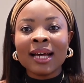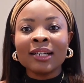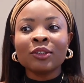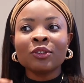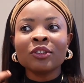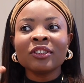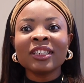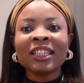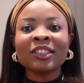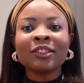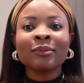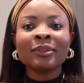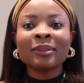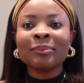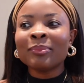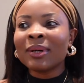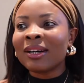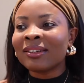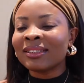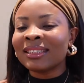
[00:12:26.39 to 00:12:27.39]
200 and something
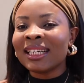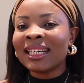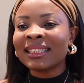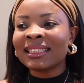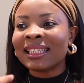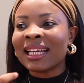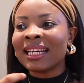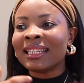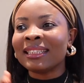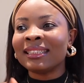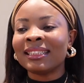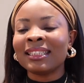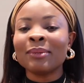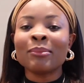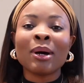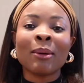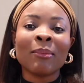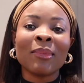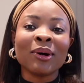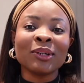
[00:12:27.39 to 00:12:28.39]
pounds, that's like the same
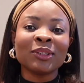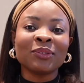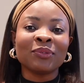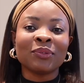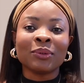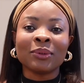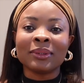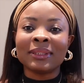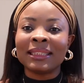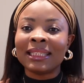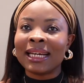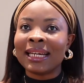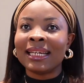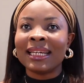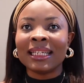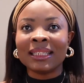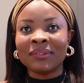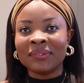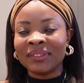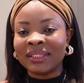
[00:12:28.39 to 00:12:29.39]
amount for 10
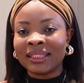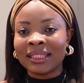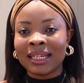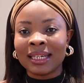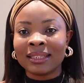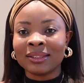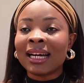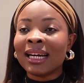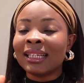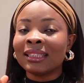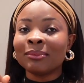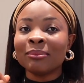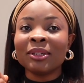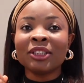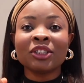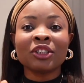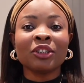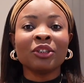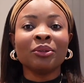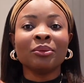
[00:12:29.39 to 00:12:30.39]
years visa. Guys, make
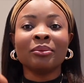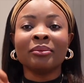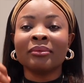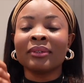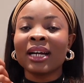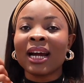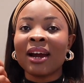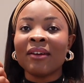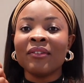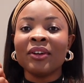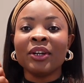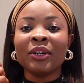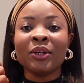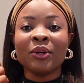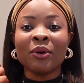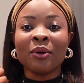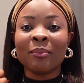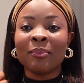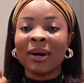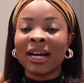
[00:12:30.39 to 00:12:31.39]
sure you carry
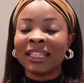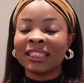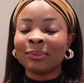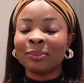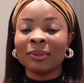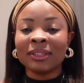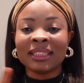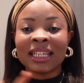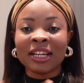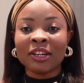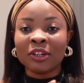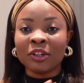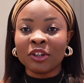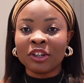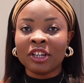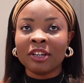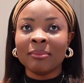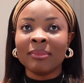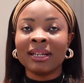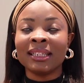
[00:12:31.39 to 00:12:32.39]
your passport and your
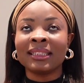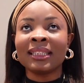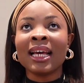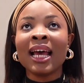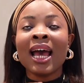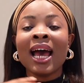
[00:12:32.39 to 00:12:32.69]
documents.